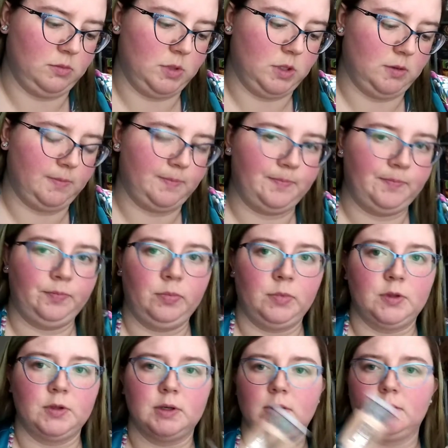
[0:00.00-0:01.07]
Yeah.
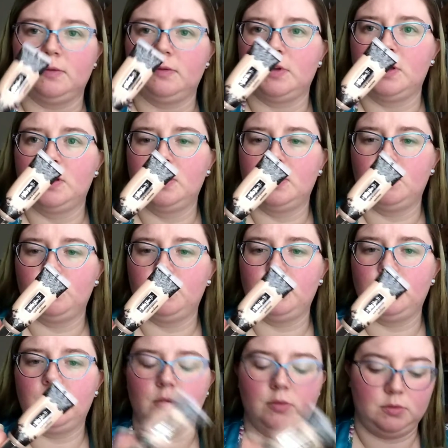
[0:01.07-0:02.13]
So I have
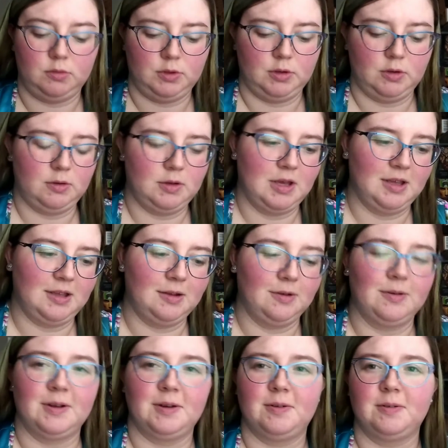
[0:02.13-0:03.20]
pretty old, I
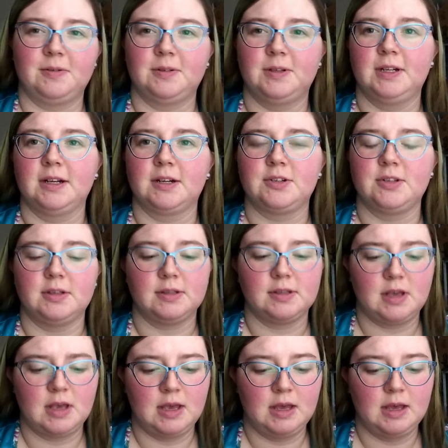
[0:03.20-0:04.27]
don't know how old it actually is.
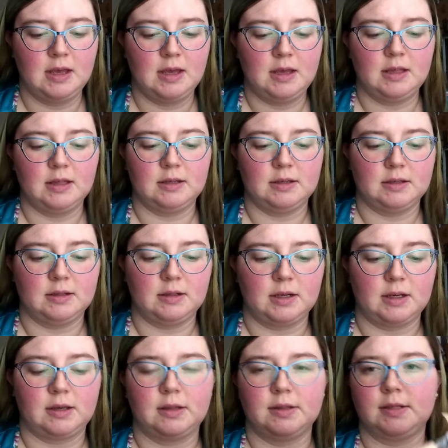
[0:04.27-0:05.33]

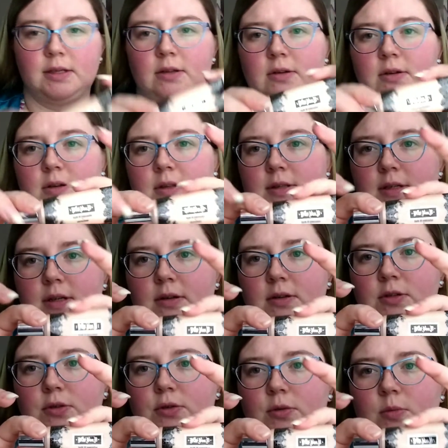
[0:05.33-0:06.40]
Lock-It concealer, it's in a
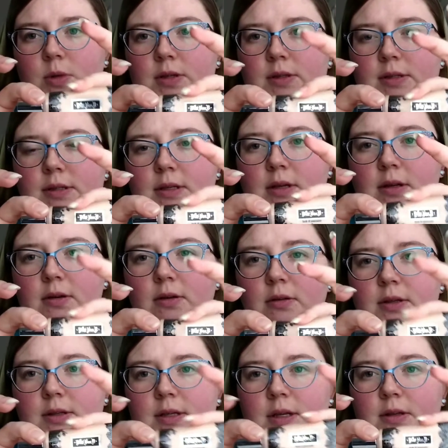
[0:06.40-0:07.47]
tube instead, or
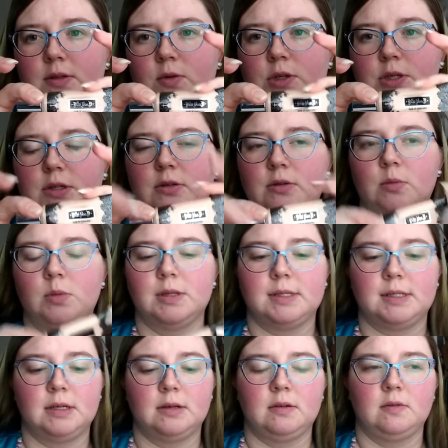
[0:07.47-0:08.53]
this kind of squishy tube
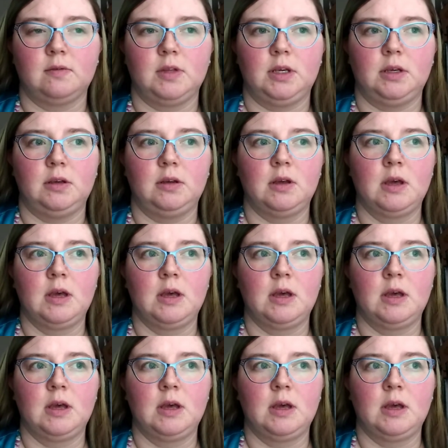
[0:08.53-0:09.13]
instead of the